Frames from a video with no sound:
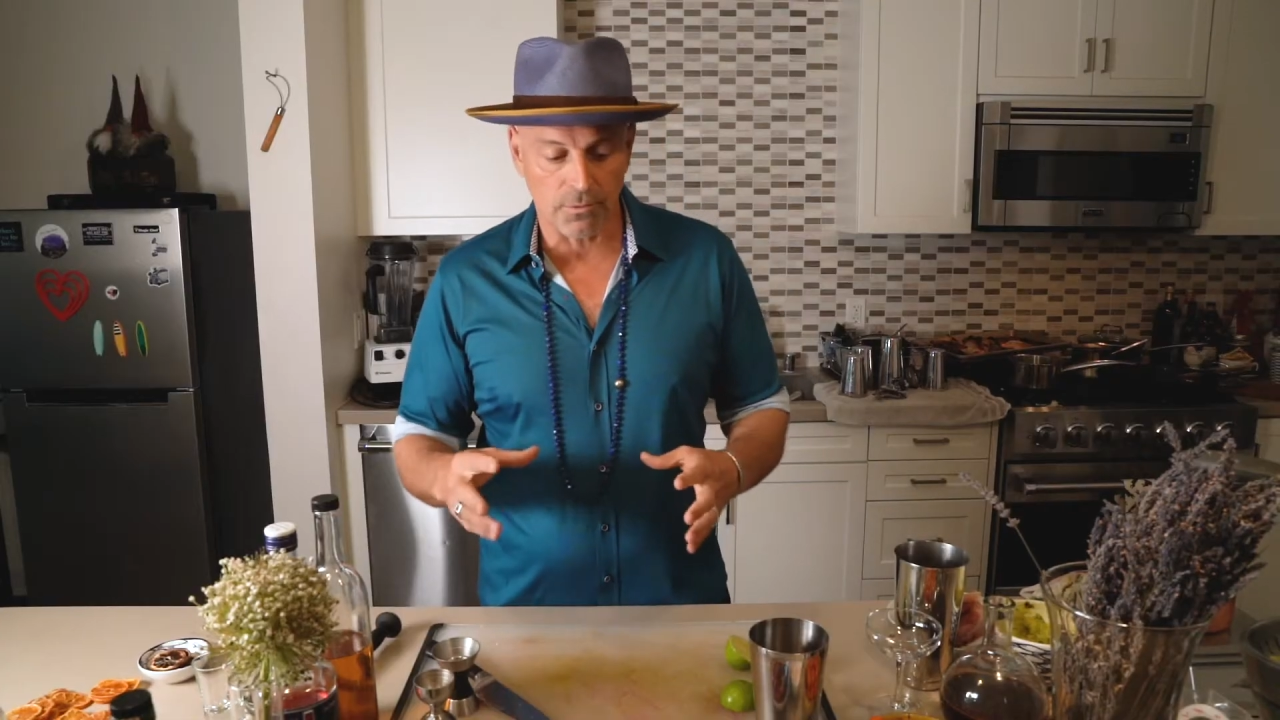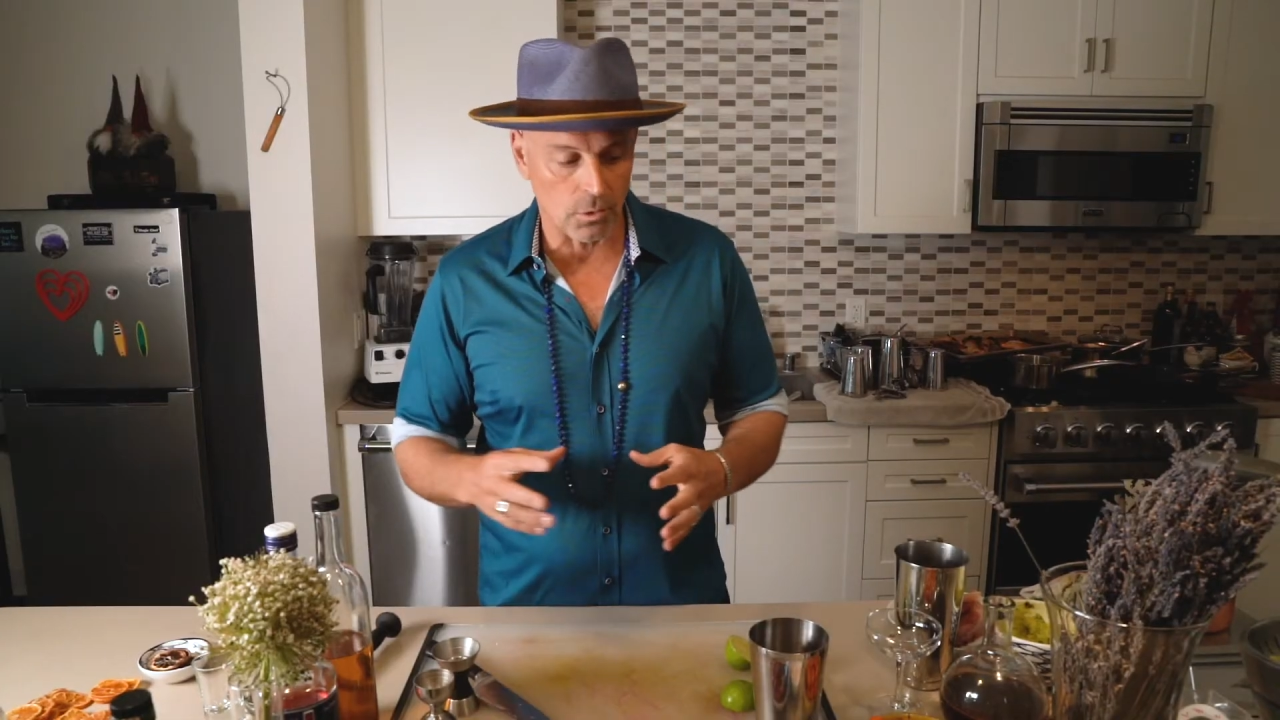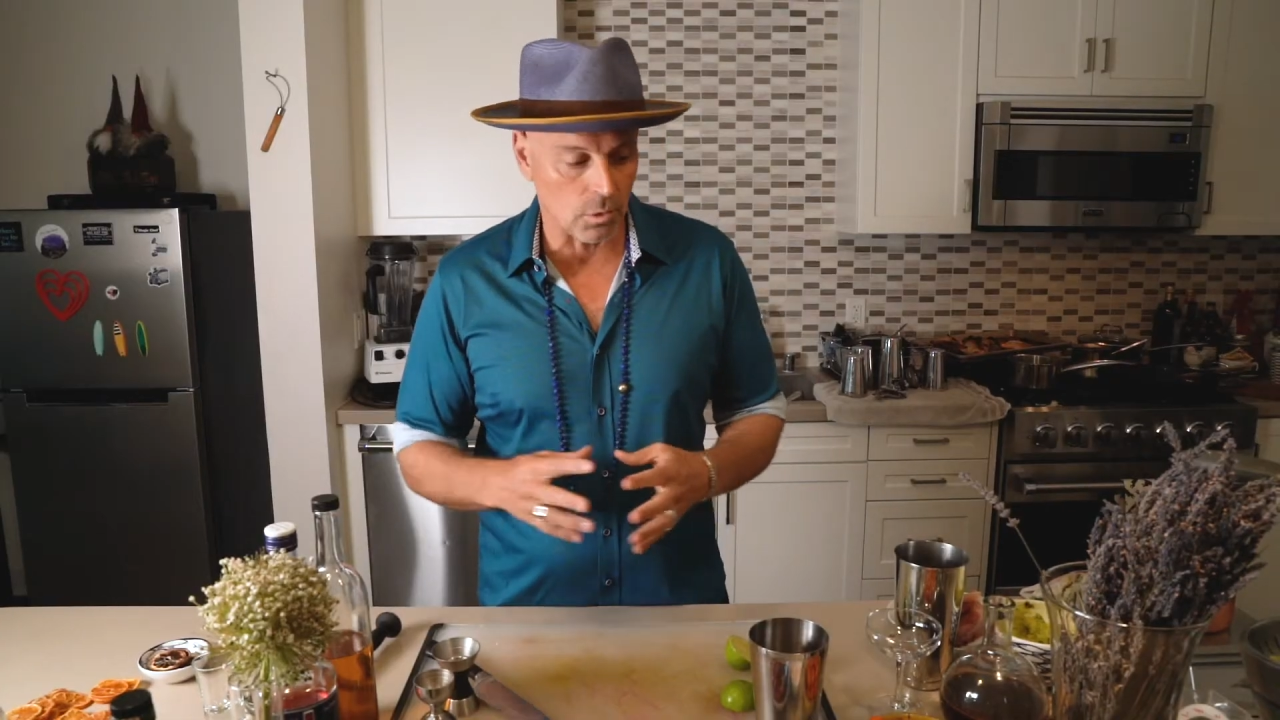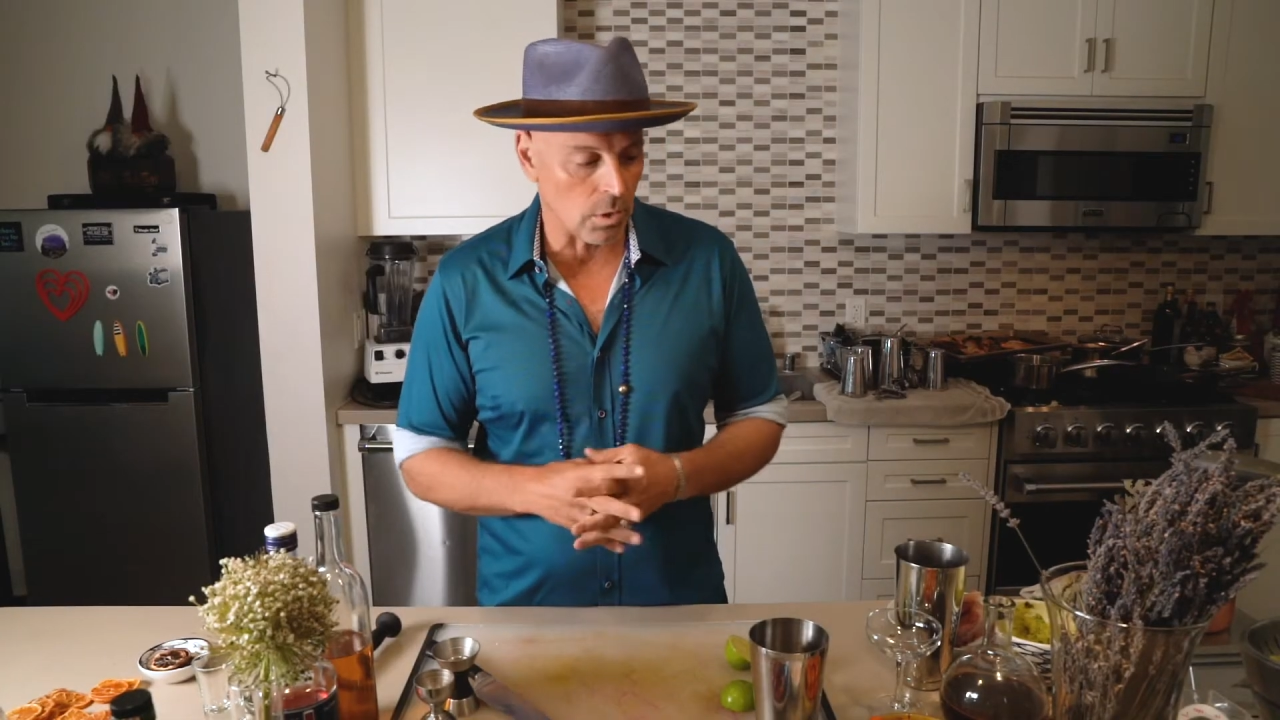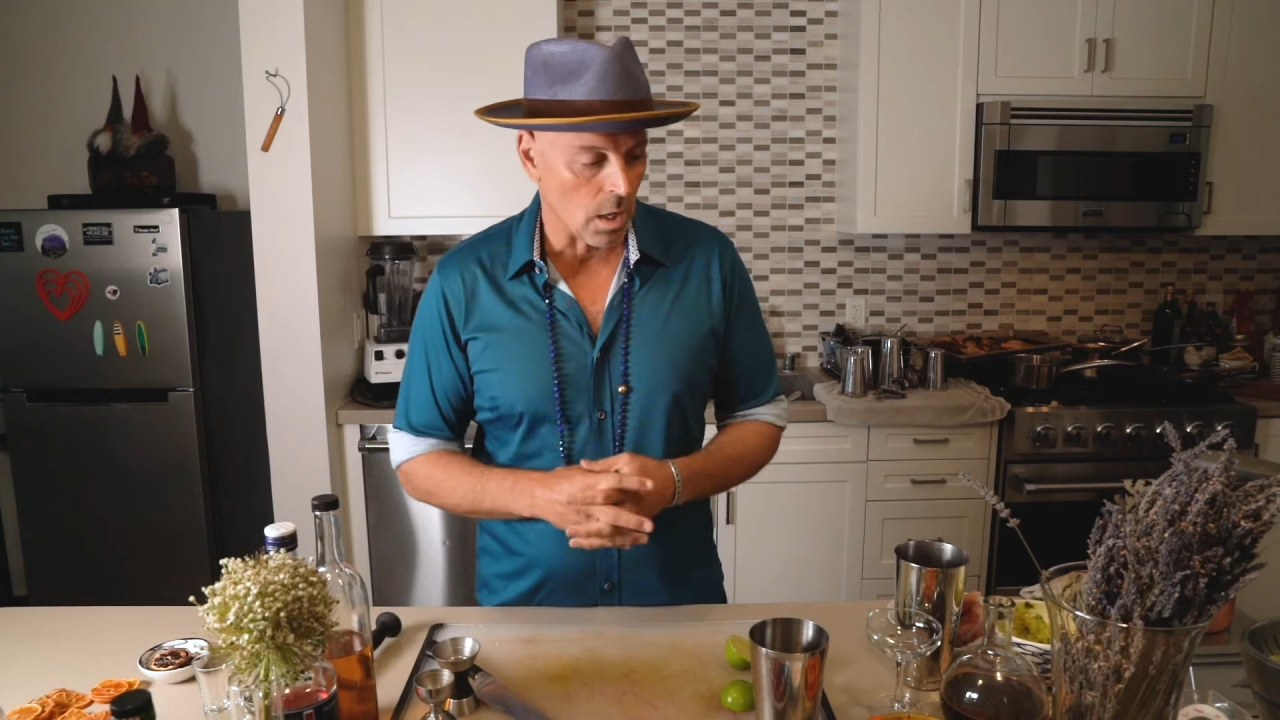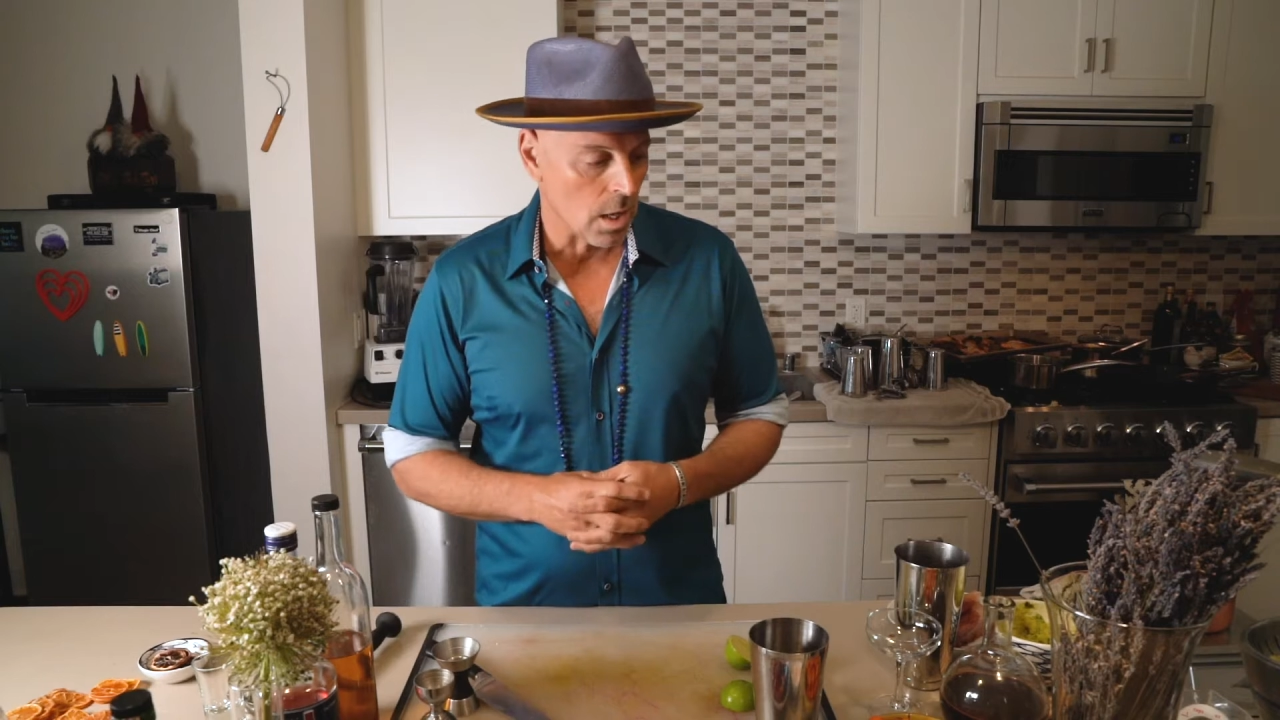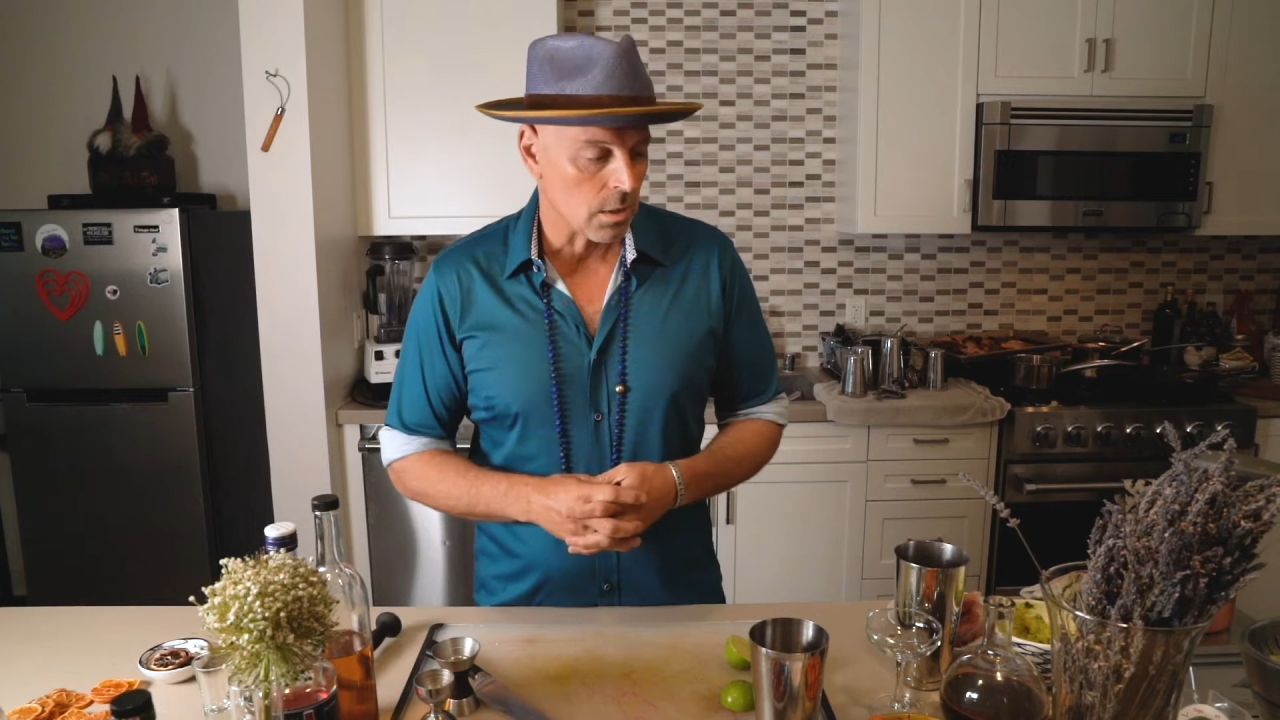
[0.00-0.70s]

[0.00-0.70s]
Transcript: food